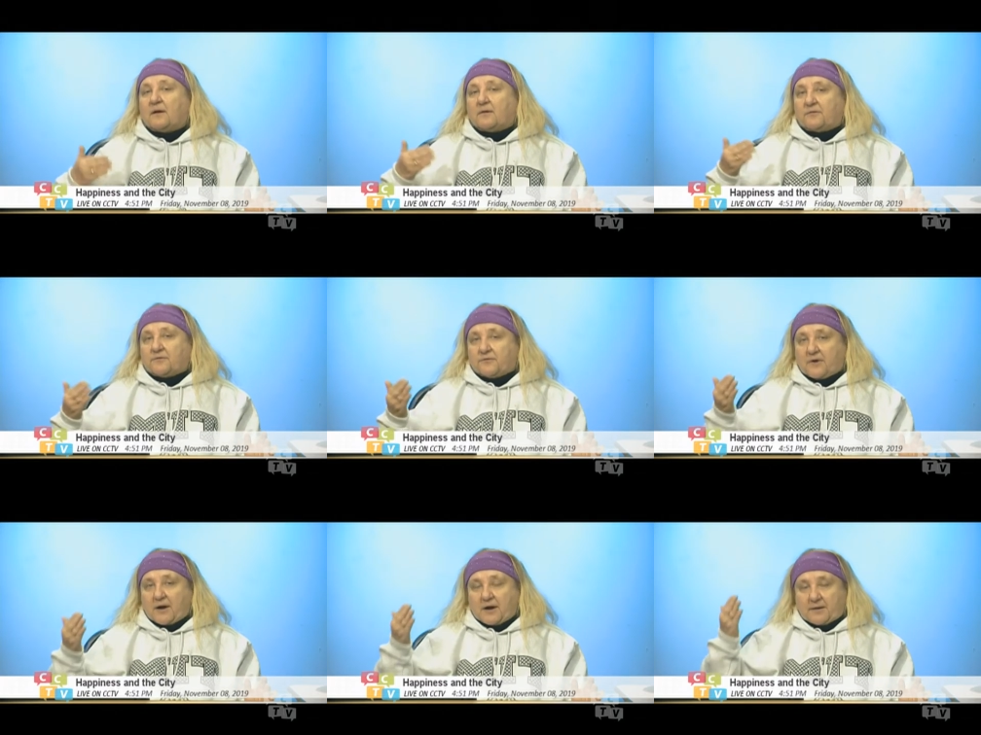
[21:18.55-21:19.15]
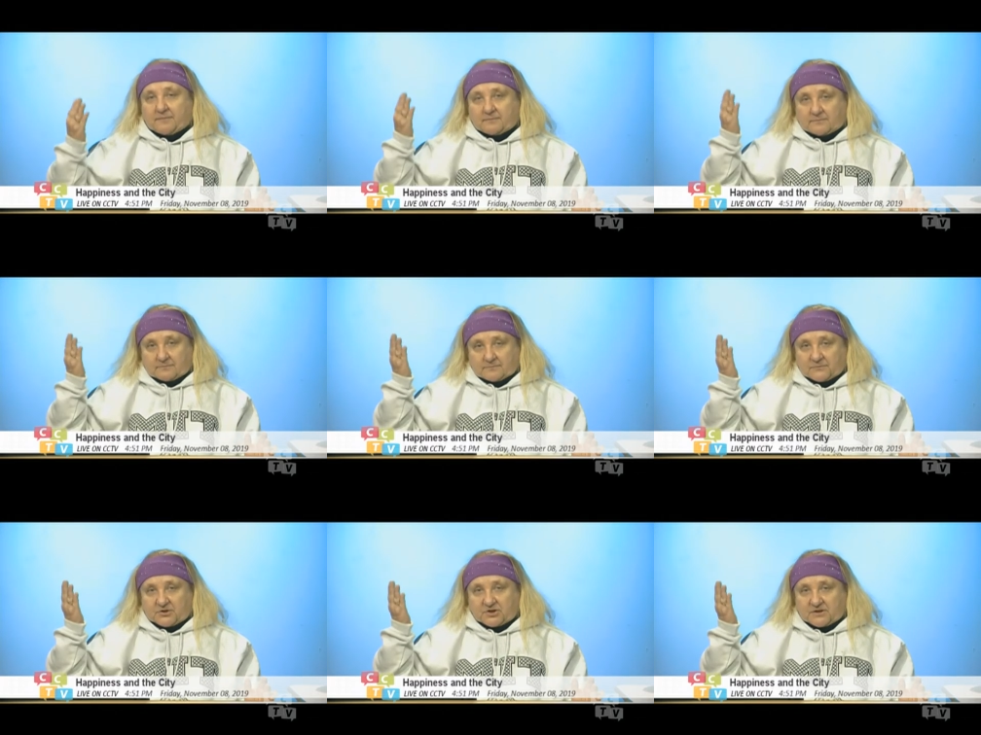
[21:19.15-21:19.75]
from
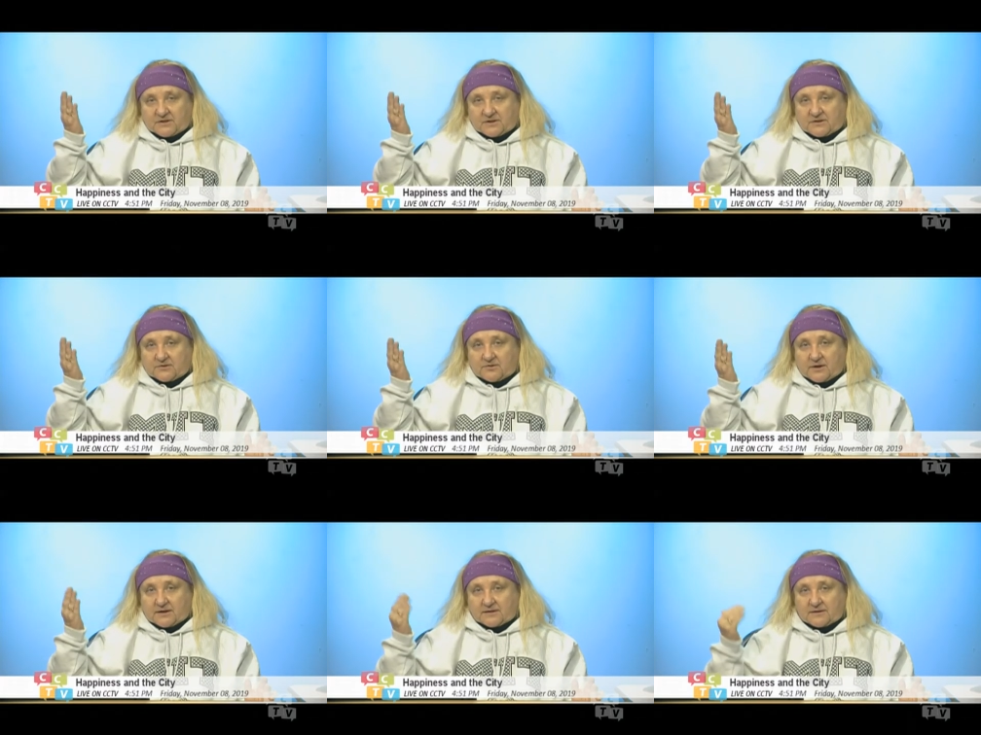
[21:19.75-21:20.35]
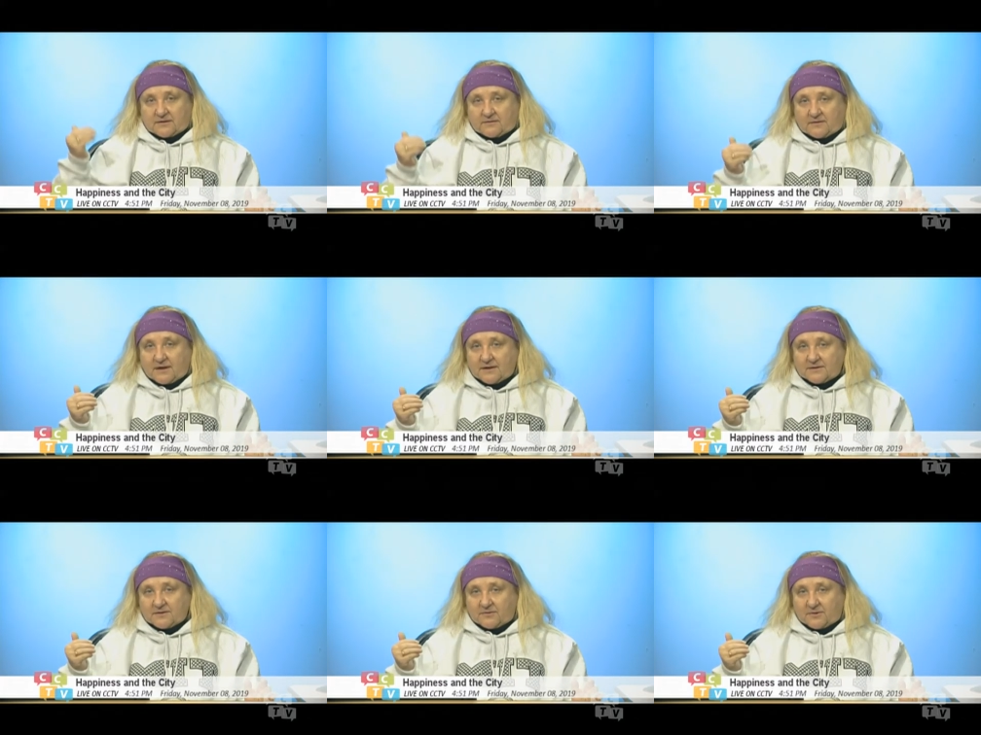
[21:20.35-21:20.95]
Jesus Christ of
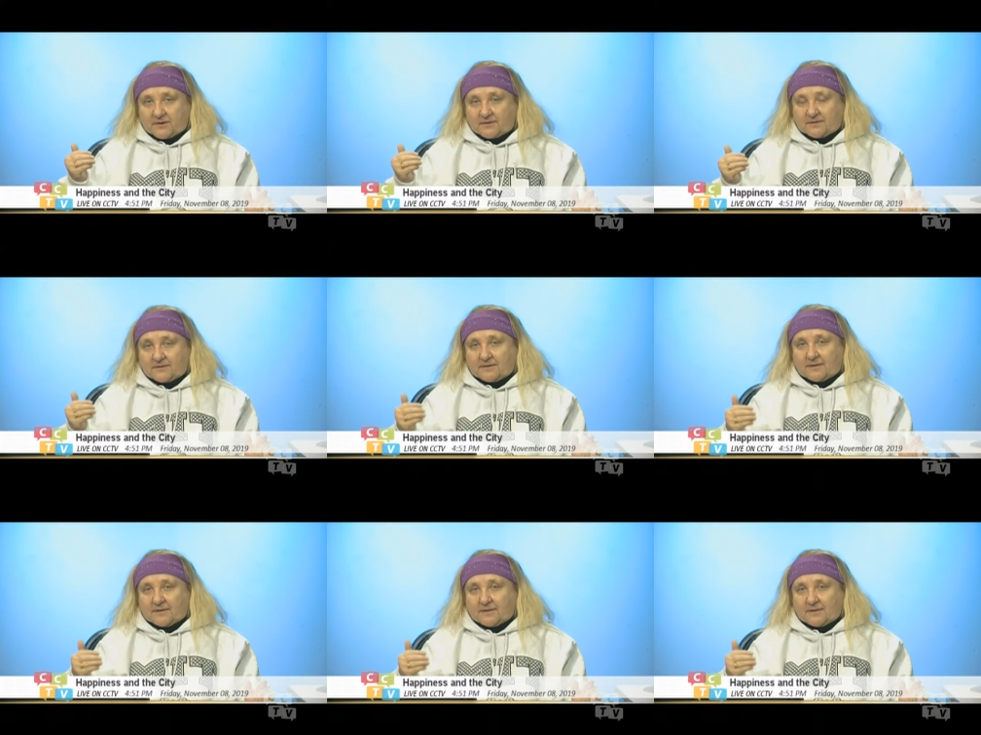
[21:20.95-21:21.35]
Nazareth.